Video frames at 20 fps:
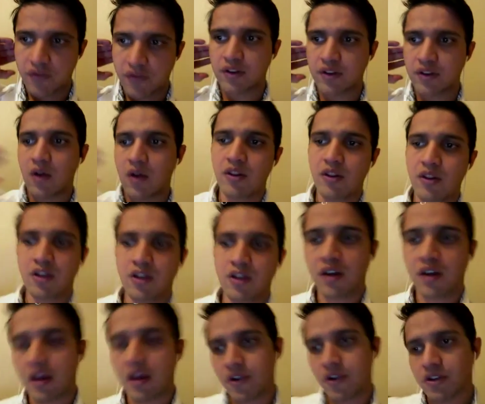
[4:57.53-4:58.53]
For that one, no,
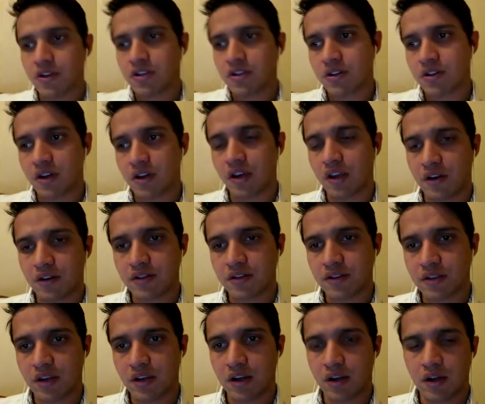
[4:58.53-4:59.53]
I'm not sure either.
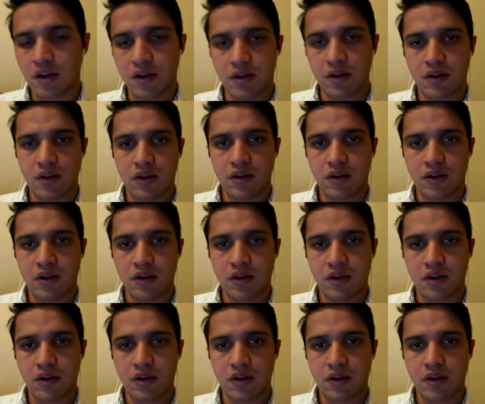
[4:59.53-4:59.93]
So